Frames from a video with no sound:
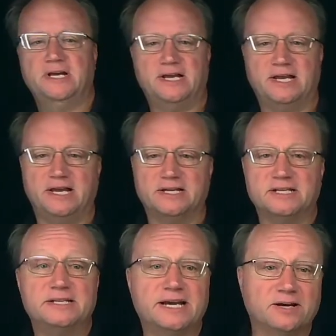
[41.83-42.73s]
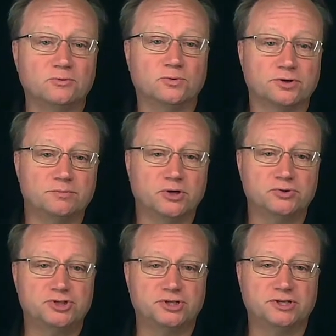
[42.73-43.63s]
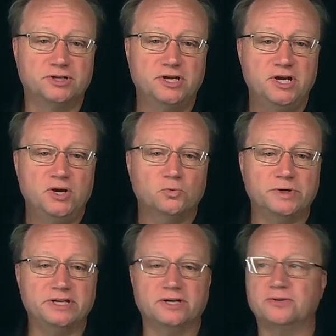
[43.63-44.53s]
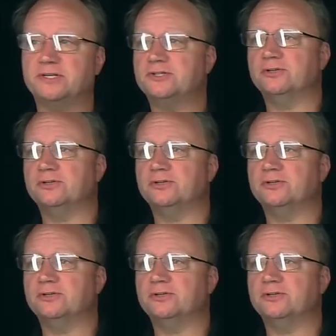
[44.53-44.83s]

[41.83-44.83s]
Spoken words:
and a downward motion. We know that you